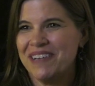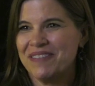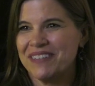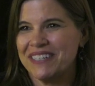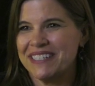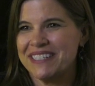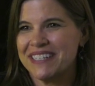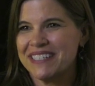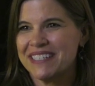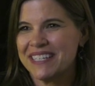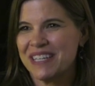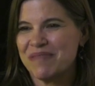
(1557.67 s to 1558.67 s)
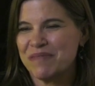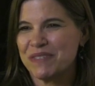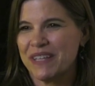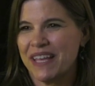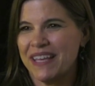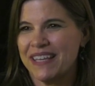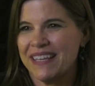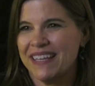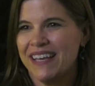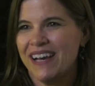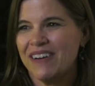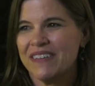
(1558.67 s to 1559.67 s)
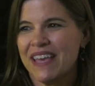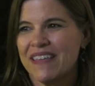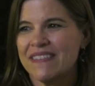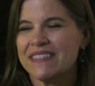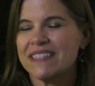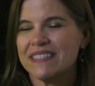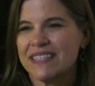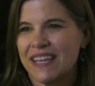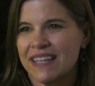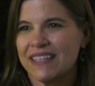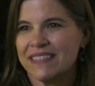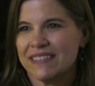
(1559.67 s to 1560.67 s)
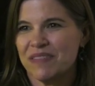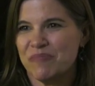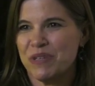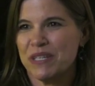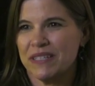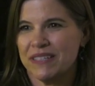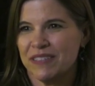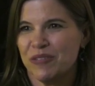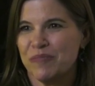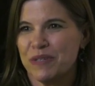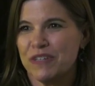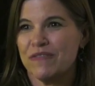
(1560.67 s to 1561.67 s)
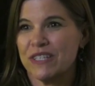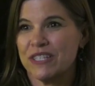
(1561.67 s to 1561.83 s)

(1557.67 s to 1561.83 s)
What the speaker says: where it just seemed like, okay, this is getting to be a little bit of a